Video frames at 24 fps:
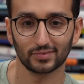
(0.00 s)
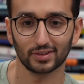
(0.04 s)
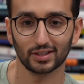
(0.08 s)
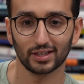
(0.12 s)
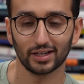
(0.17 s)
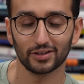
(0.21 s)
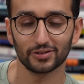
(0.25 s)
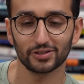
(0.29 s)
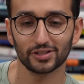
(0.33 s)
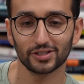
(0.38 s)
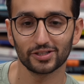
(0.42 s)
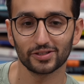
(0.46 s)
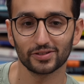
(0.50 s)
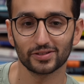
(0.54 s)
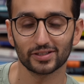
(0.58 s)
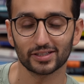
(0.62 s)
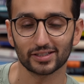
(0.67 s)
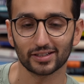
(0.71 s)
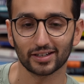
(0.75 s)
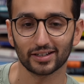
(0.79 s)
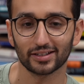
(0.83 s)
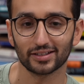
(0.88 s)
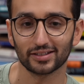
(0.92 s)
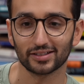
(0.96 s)
How did you
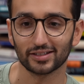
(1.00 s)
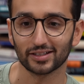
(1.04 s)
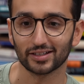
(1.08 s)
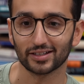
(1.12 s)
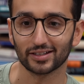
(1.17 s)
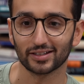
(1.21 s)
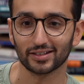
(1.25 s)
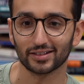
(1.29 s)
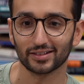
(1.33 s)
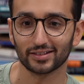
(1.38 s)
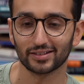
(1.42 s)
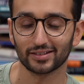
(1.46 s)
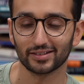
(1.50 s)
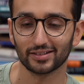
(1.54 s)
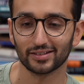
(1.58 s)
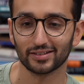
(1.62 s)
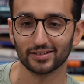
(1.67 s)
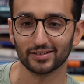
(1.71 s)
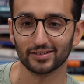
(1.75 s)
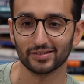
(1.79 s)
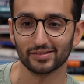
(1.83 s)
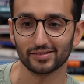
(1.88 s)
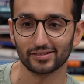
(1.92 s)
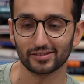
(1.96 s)
decide to,
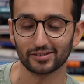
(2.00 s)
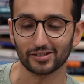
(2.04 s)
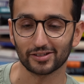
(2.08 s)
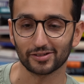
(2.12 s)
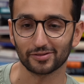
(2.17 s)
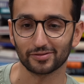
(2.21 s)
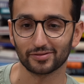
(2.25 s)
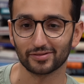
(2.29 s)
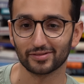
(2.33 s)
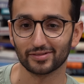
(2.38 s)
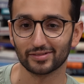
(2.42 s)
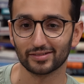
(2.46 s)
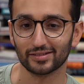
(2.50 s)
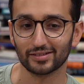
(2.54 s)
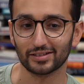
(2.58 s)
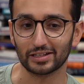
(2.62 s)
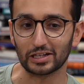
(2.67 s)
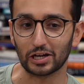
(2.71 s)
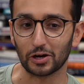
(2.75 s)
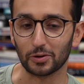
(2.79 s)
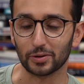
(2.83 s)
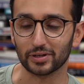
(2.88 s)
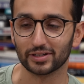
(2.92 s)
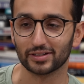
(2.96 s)
you know,
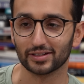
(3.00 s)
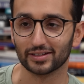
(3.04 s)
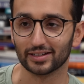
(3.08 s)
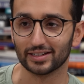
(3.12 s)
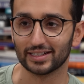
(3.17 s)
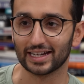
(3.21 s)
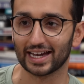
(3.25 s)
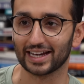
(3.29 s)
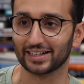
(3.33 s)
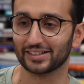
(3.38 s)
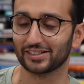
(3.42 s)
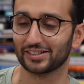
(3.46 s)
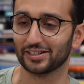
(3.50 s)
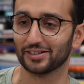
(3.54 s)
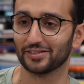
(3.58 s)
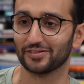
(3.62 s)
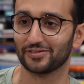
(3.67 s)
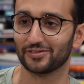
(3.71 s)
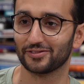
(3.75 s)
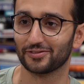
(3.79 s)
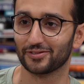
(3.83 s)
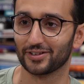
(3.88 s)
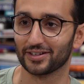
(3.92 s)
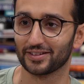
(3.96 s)
go into the dad
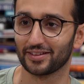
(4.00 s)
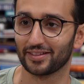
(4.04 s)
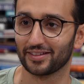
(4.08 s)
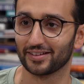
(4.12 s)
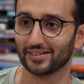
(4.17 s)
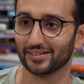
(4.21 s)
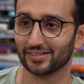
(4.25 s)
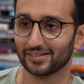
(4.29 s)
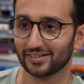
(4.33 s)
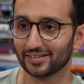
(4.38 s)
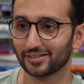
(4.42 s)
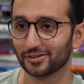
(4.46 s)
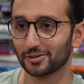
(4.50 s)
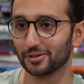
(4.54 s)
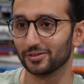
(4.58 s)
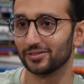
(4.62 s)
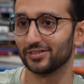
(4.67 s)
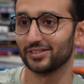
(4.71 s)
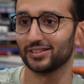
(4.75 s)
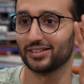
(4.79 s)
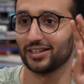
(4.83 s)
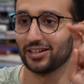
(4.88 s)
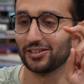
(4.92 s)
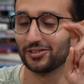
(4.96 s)
stuff rather than quit,
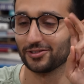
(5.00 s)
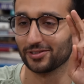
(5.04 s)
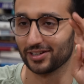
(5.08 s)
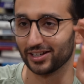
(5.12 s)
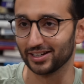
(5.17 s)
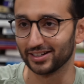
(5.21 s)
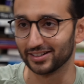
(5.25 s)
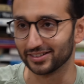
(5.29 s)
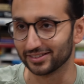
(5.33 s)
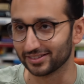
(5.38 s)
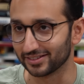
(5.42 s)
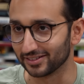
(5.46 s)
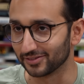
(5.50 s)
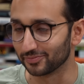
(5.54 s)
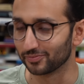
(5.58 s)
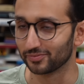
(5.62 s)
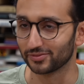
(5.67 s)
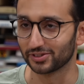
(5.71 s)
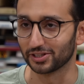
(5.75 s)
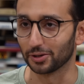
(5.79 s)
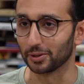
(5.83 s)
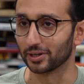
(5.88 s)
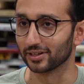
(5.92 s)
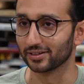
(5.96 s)
stay in your lane as the
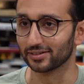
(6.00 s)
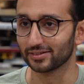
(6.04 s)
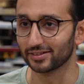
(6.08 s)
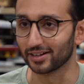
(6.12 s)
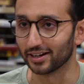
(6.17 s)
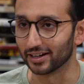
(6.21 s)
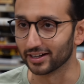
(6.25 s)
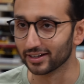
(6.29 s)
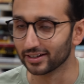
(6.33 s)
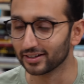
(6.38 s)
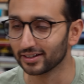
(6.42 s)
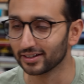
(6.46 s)
Stoic guy?